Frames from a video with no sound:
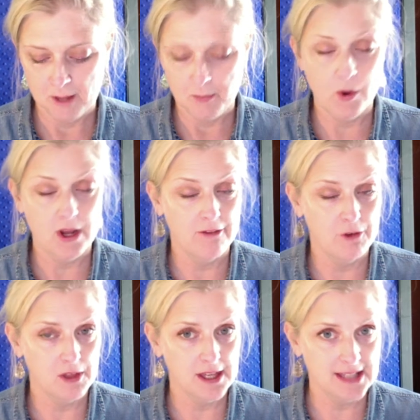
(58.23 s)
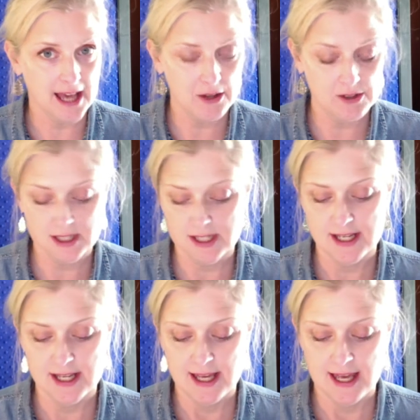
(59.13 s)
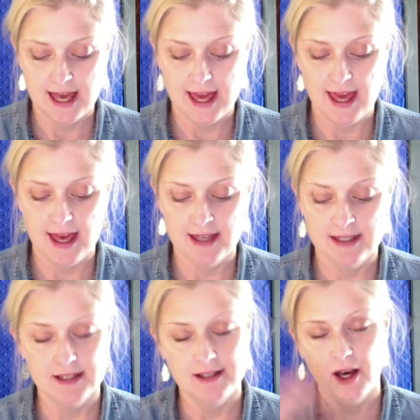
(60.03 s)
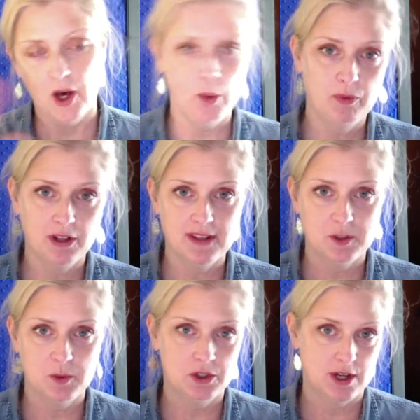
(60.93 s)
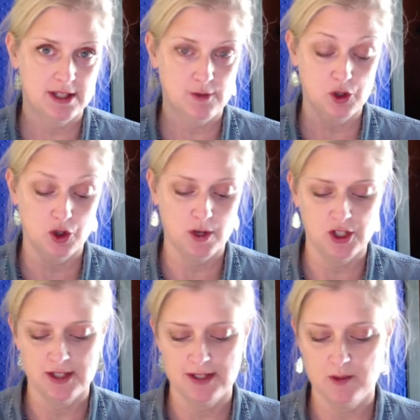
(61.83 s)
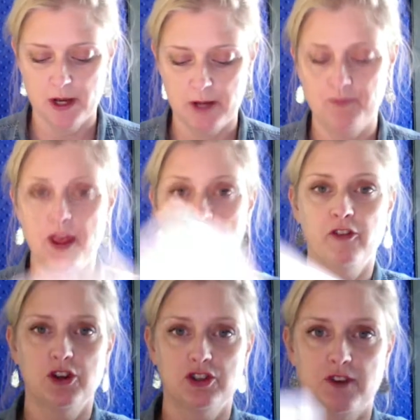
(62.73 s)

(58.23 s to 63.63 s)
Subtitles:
point a few things out, and hopefully this will address future questions as well. First of